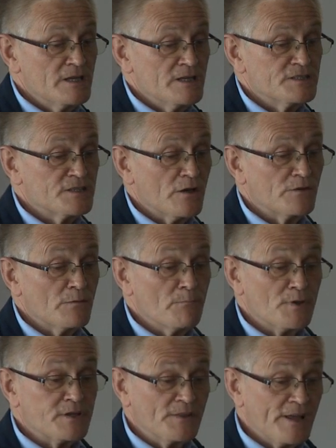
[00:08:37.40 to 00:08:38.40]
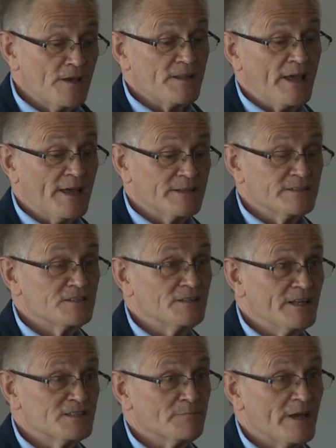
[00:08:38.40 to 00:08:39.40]
So, but on the other hand, you
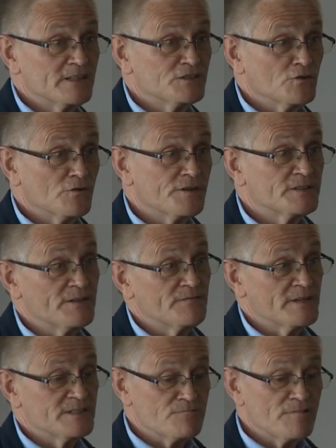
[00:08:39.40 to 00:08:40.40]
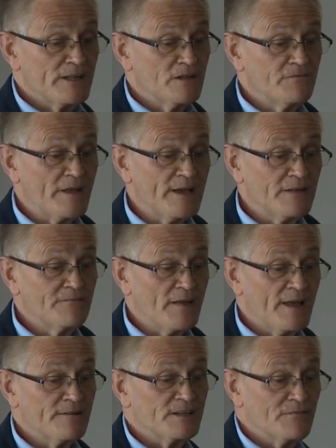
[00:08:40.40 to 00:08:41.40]
need to make sure that if there's a real
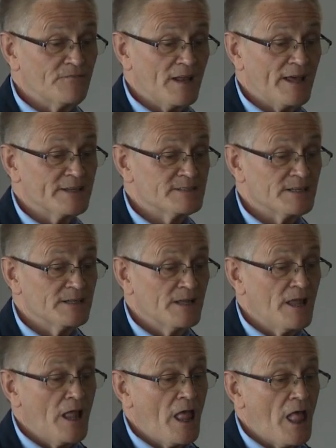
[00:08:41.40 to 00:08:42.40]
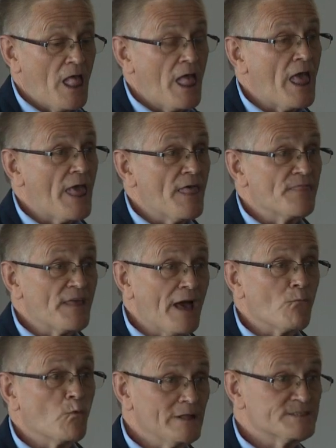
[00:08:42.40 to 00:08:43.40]
fire in a flat,
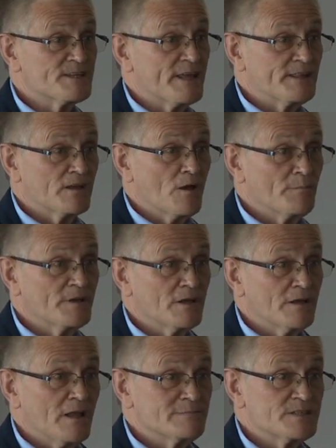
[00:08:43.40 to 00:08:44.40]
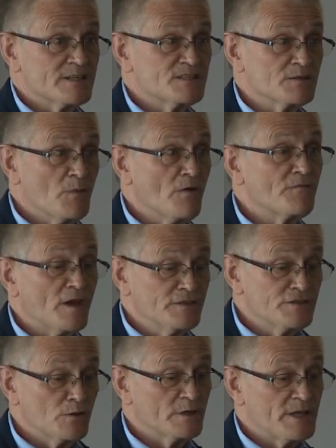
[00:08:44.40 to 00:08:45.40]
that will set the communal alarm system off and
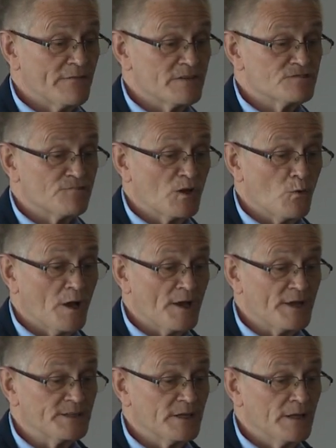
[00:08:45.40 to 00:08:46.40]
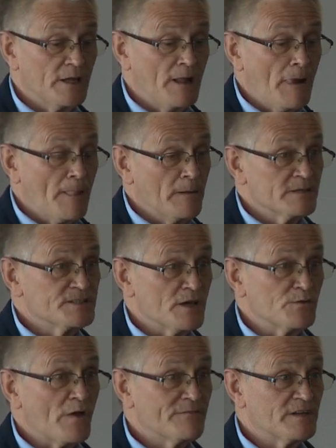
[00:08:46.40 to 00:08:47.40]
do whatever's required. So
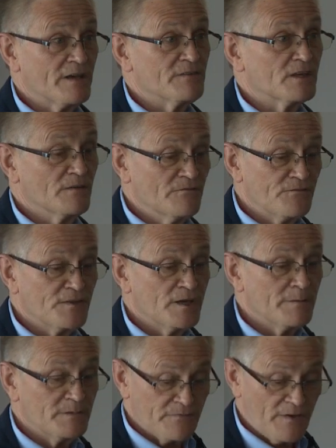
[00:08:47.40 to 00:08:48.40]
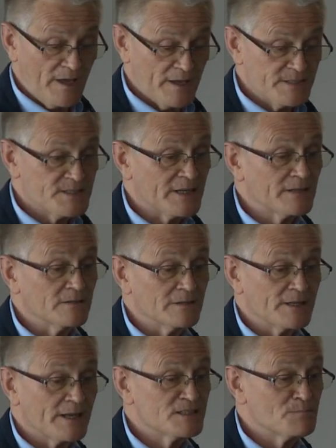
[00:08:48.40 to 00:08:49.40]
you have to have a confirmed fire signal.
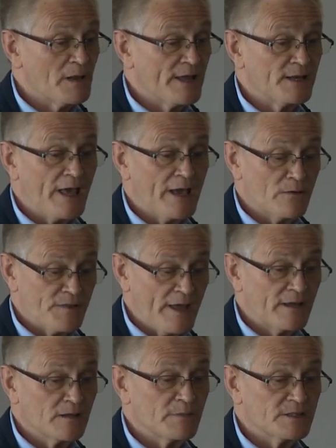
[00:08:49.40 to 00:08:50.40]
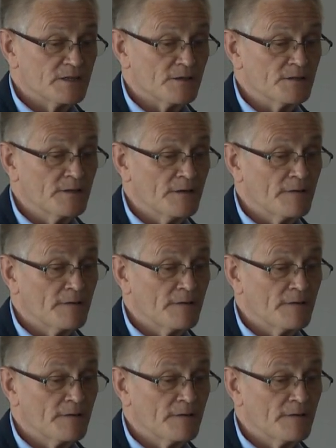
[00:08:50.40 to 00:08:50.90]
I'll explain how that can be done.